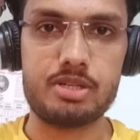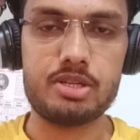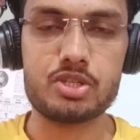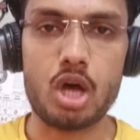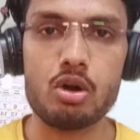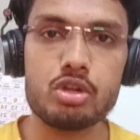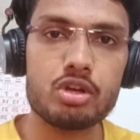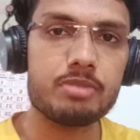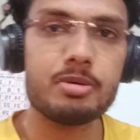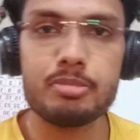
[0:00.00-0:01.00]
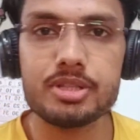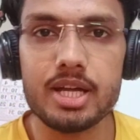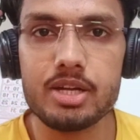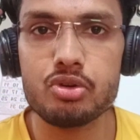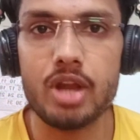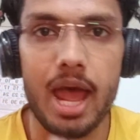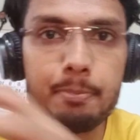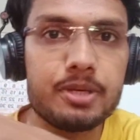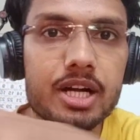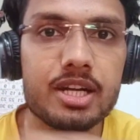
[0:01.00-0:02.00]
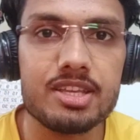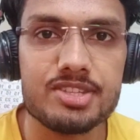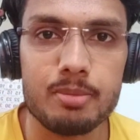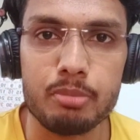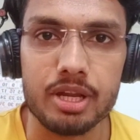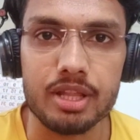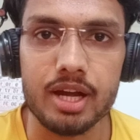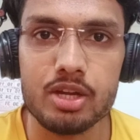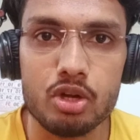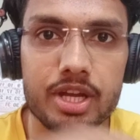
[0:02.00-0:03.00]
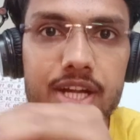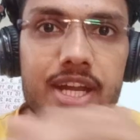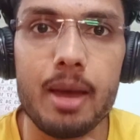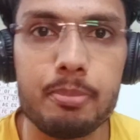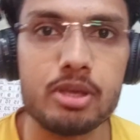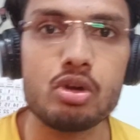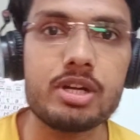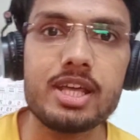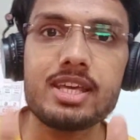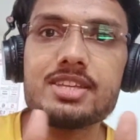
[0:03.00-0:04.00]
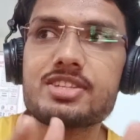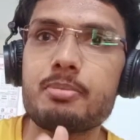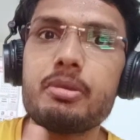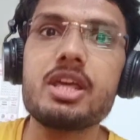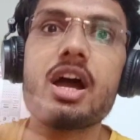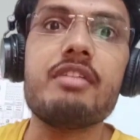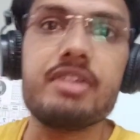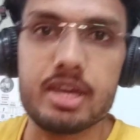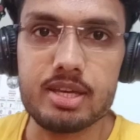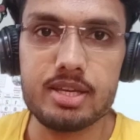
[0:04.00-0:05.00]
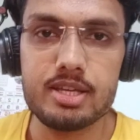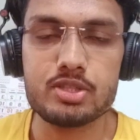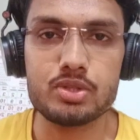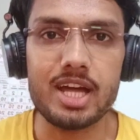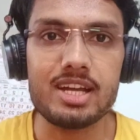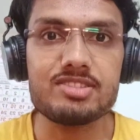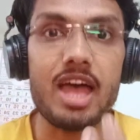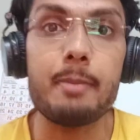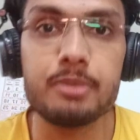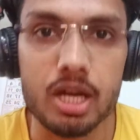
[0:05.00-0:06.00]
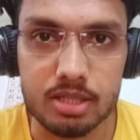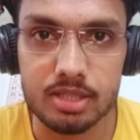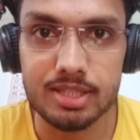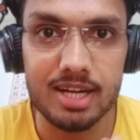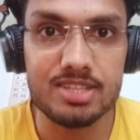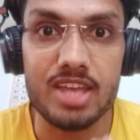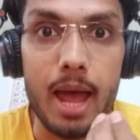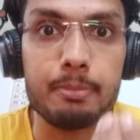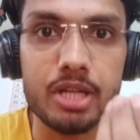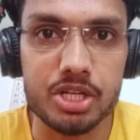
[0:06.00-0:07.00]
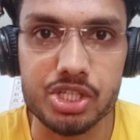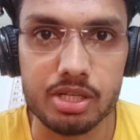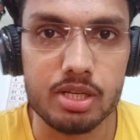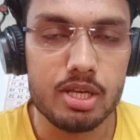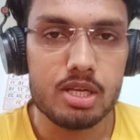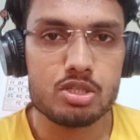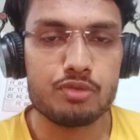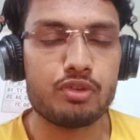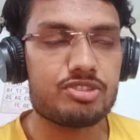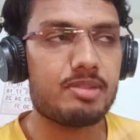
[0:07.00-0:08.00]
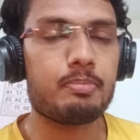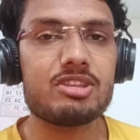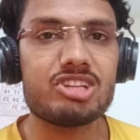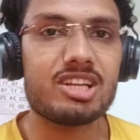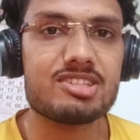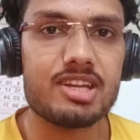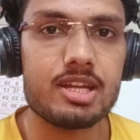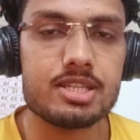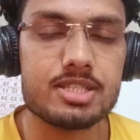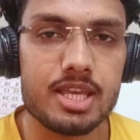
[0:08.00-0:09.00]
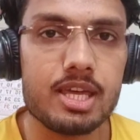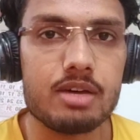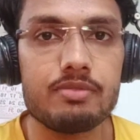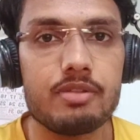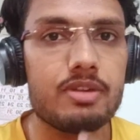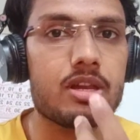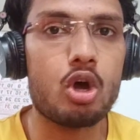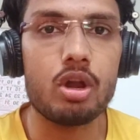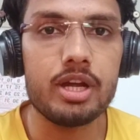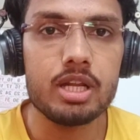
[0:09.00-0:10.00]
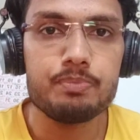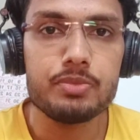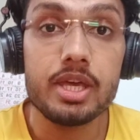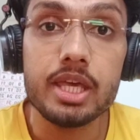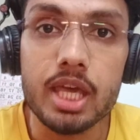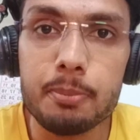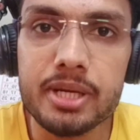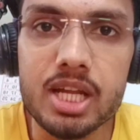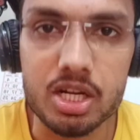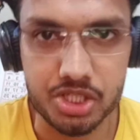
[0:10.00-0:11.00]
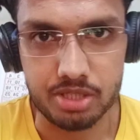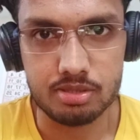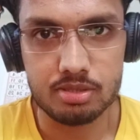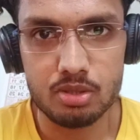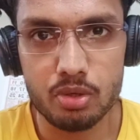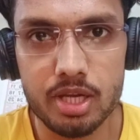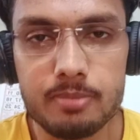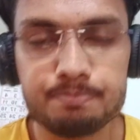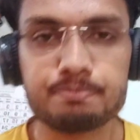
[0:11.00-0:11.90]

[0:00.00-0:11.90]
So how do you remember that? You're abducting somebody, right? You're kidnapping, you're taking somebody away. So that is abduct, that is abduction. So for simplicity's sake, we will call it abduction. Okay,